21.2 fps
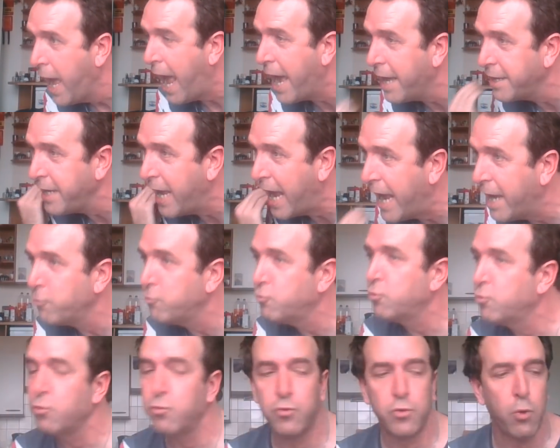and
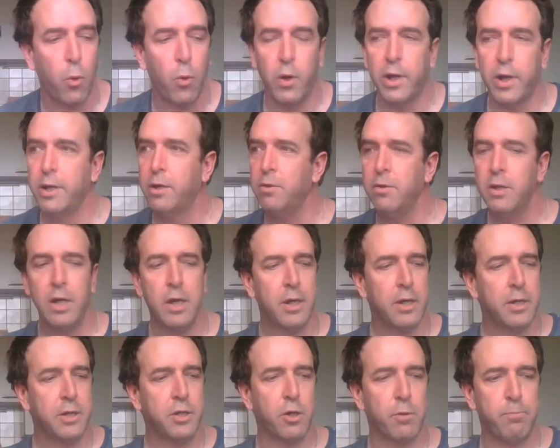Andrew Doyle,
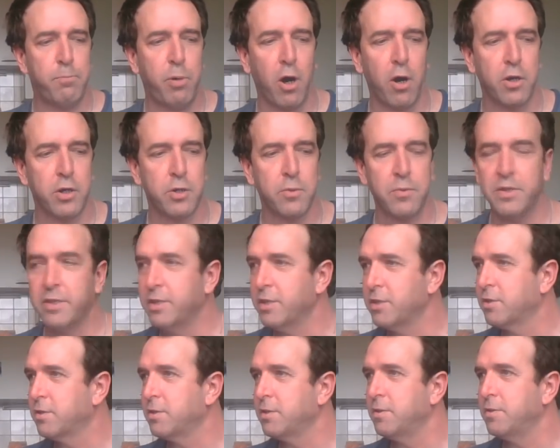your partner in
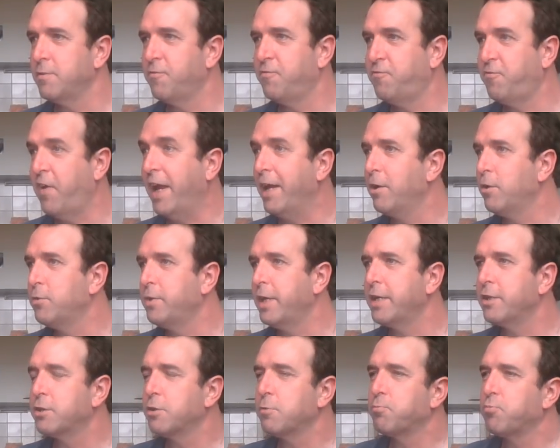this failed
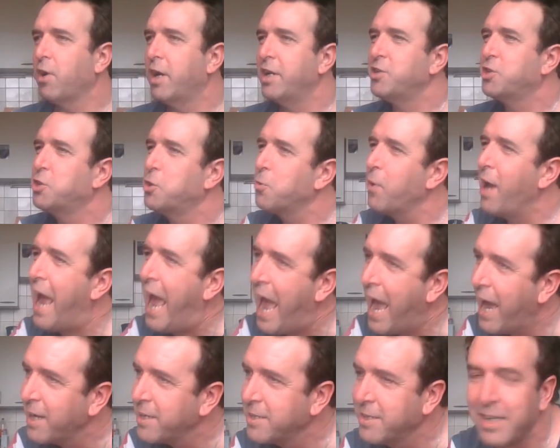enterprise. You're
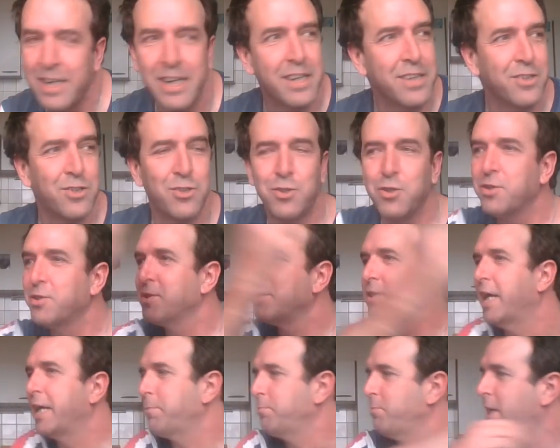acting just
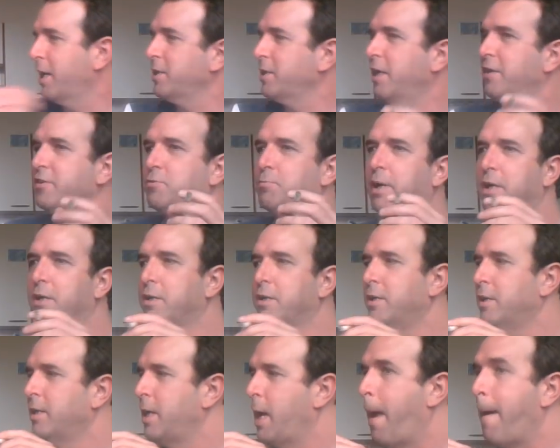like Black Lives Matter.
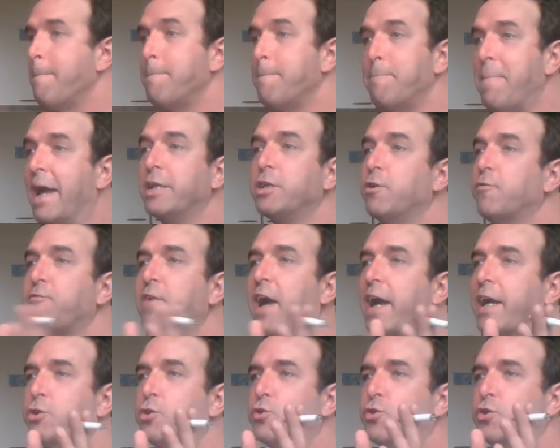
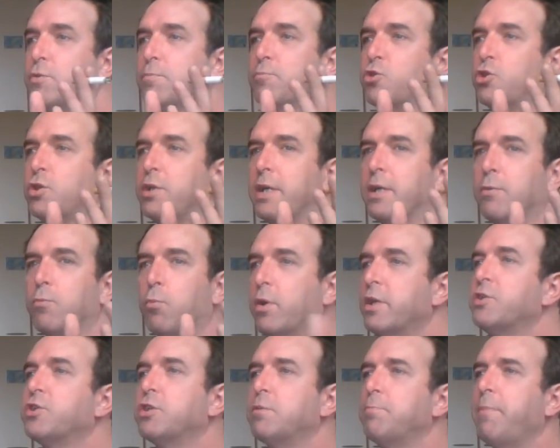Manufacture some shit. What
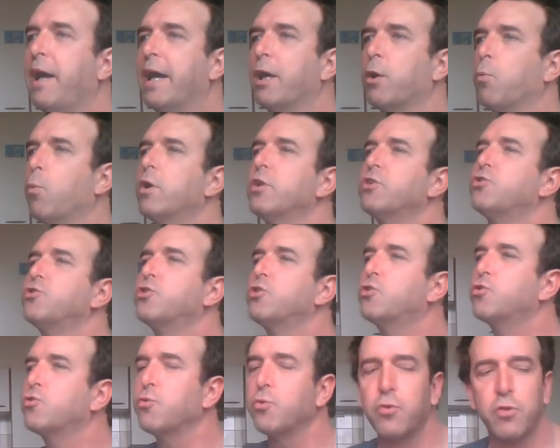does it matter? What does the
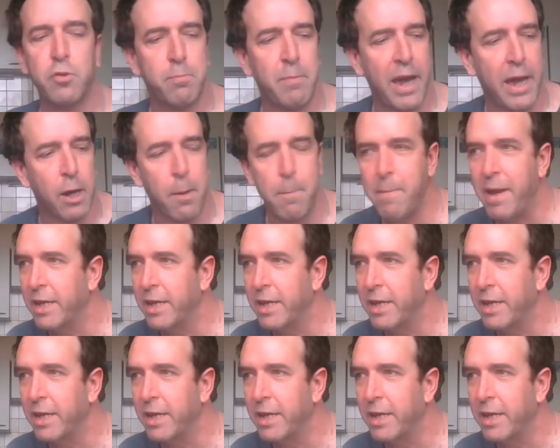truth matter?